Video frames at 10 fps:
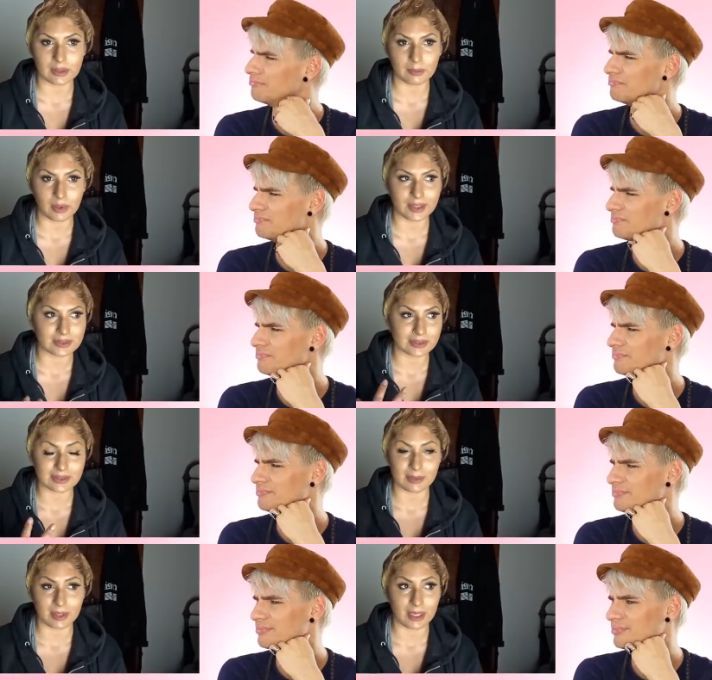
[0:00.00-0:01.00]
Speaker 1: point is, is that
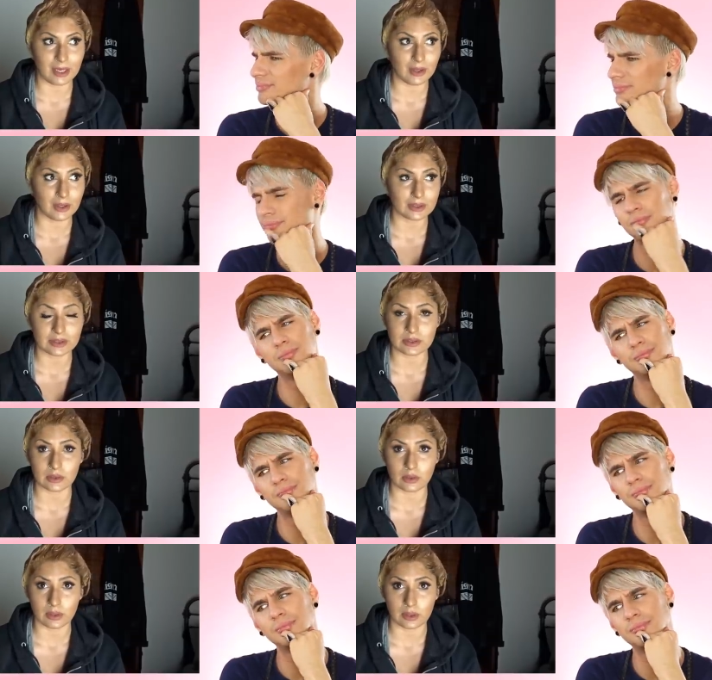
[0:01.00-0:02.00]
my hair is still
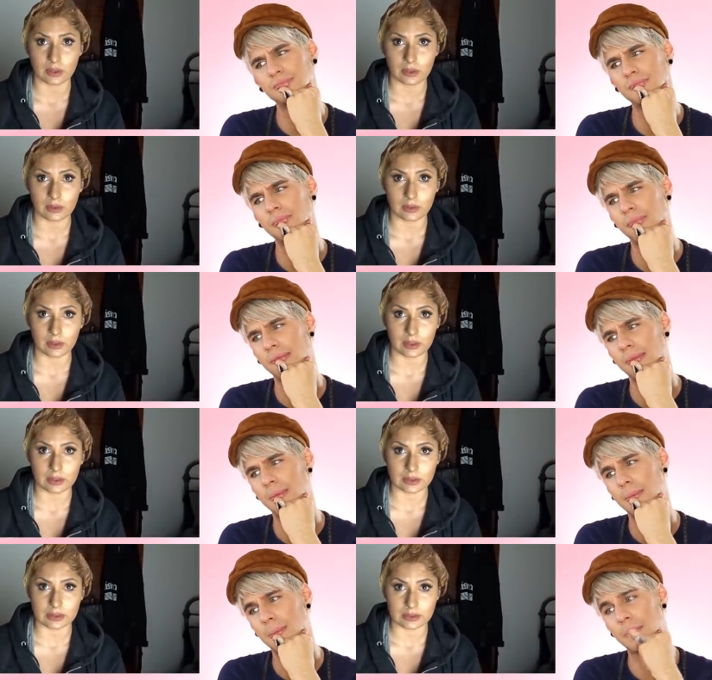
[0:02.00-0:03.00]
in a in a
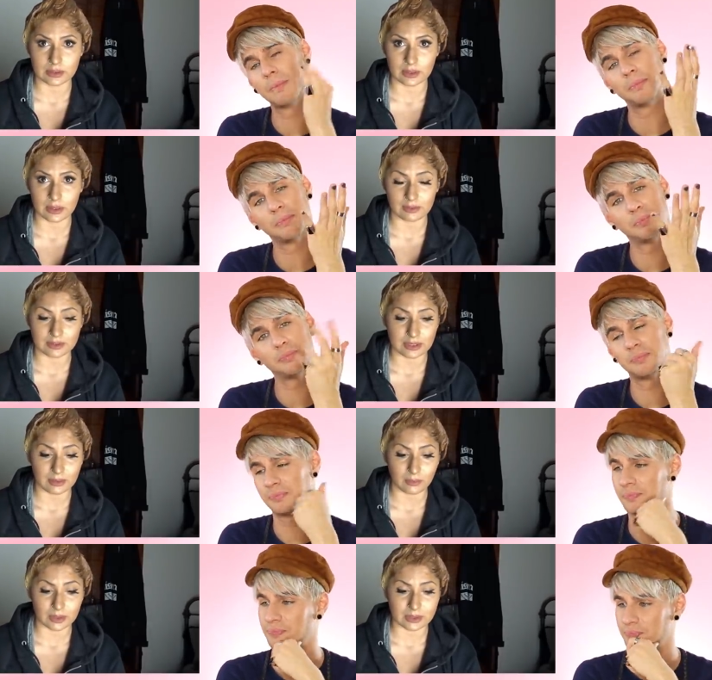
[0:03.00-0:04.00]
decent enough state where
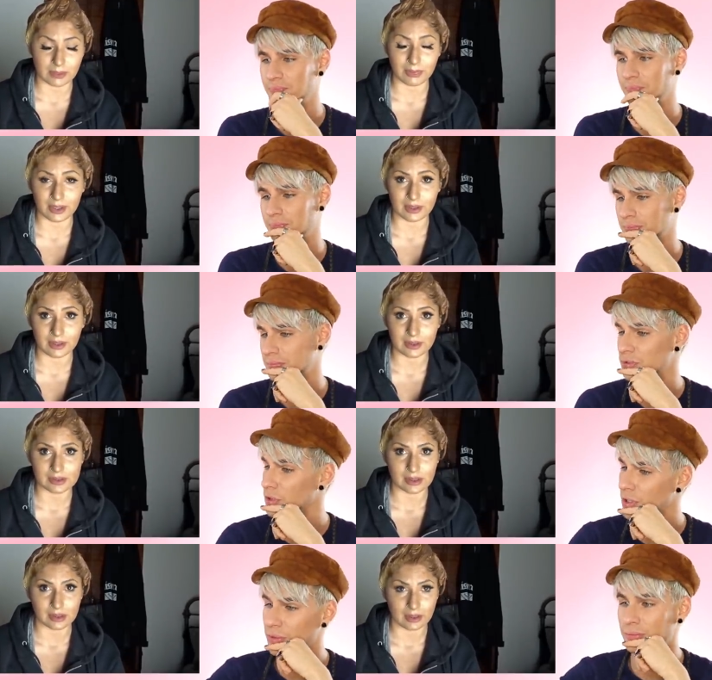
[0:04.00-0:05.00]
it's not breaking. It's not
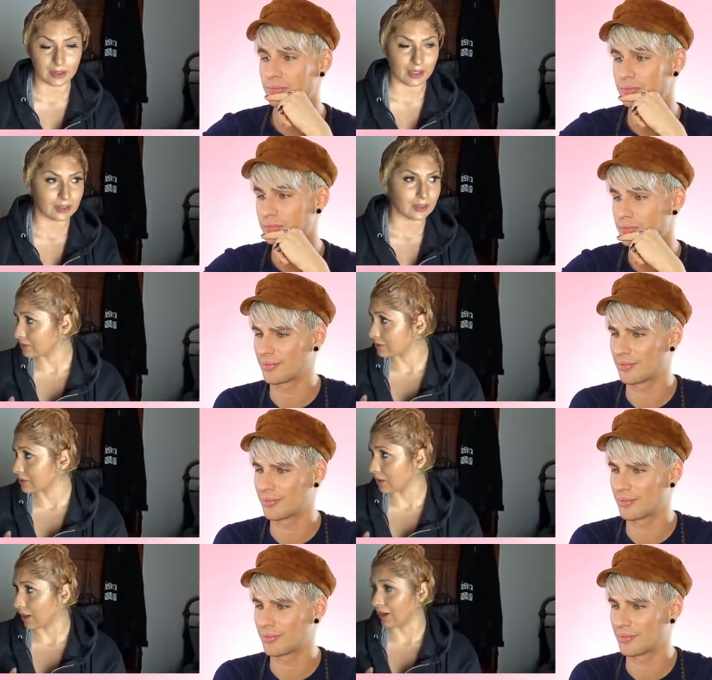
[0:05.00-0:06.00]
cotton candy.
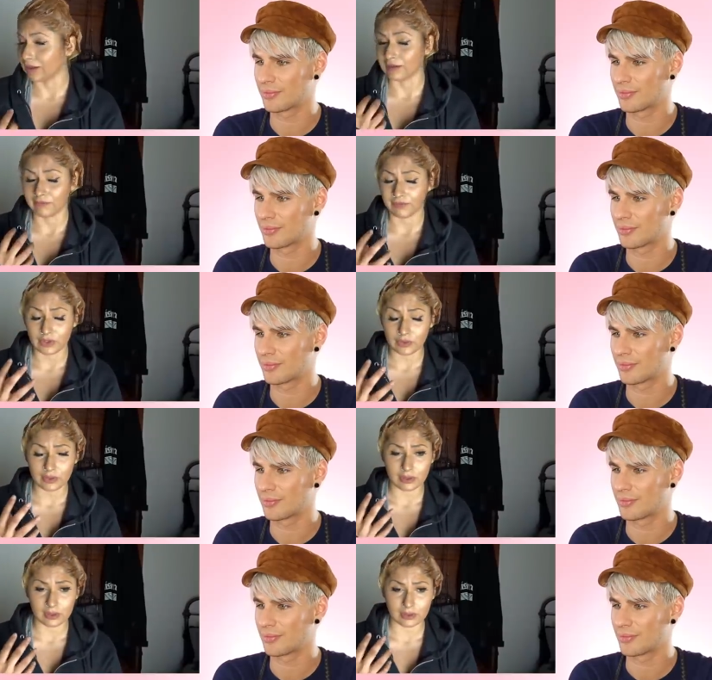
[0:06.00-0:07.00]
I can feel
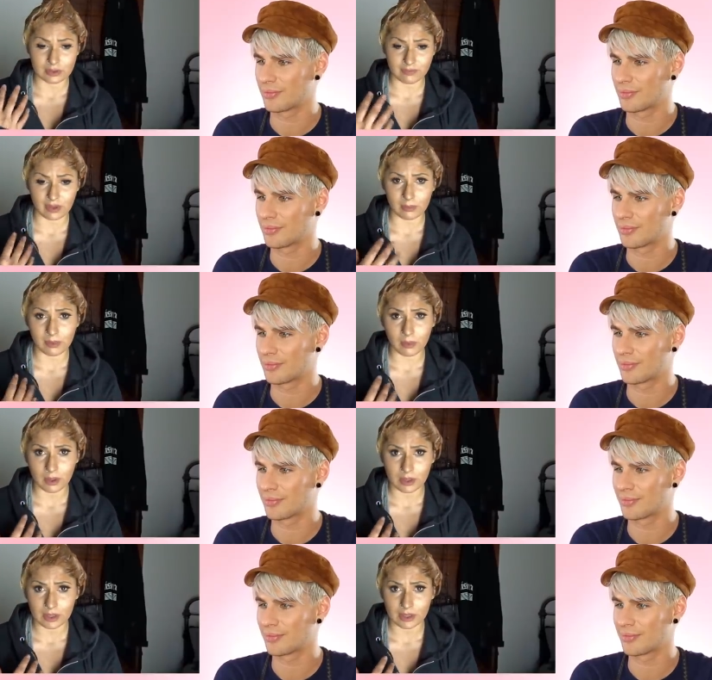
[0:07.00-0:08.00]
the developer
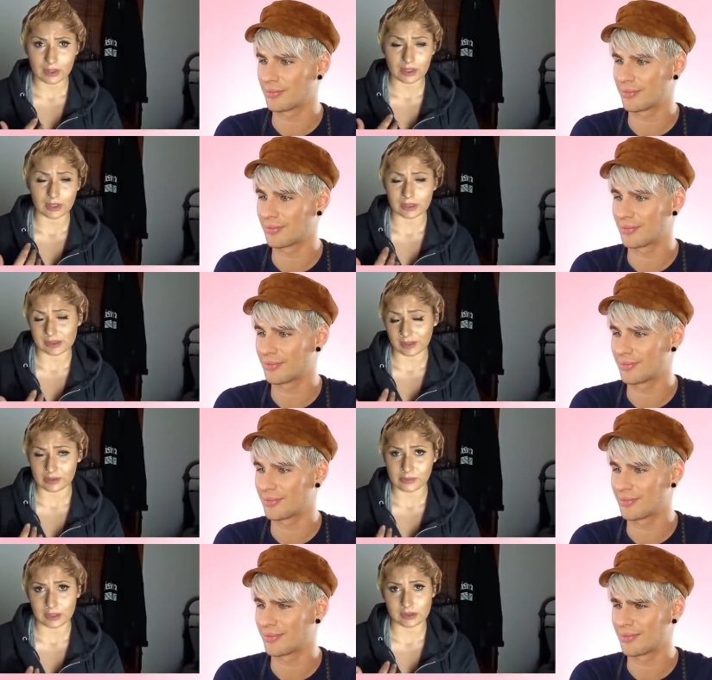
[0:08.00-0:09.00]
working, and that scares me.
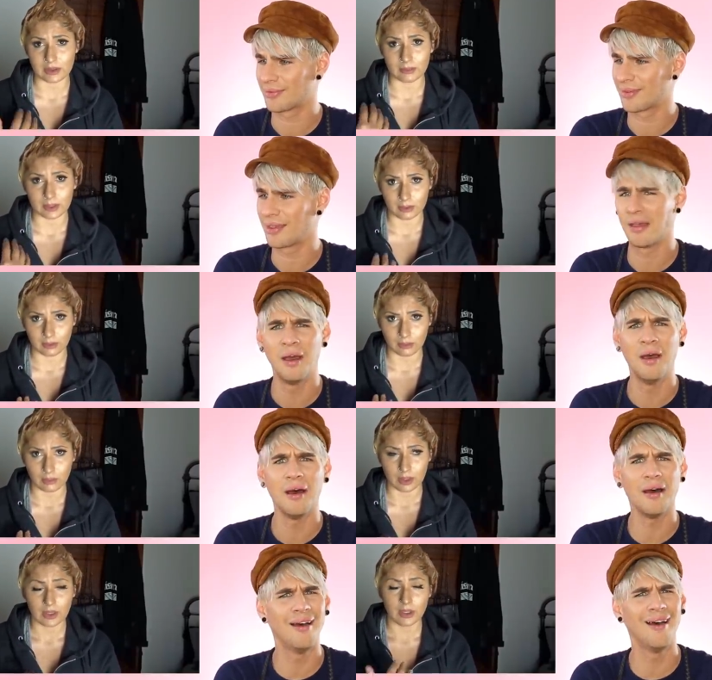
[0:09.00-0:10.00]
So I'm gonna go
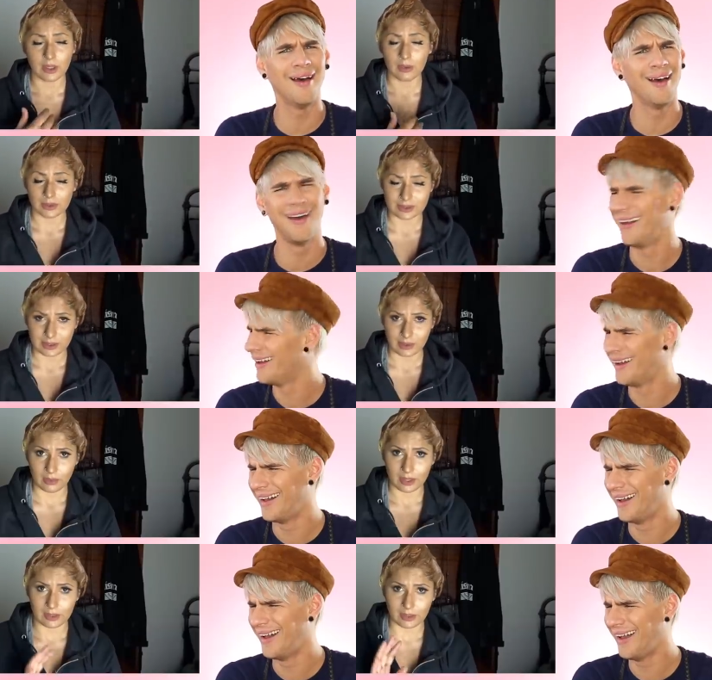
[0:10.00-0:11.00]
rinse it out, and
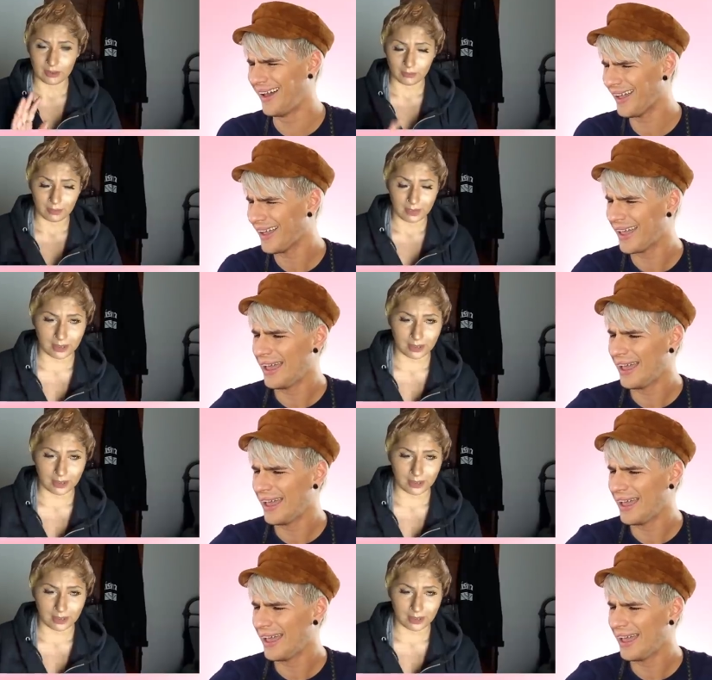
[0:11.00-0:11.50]
then I'll be back.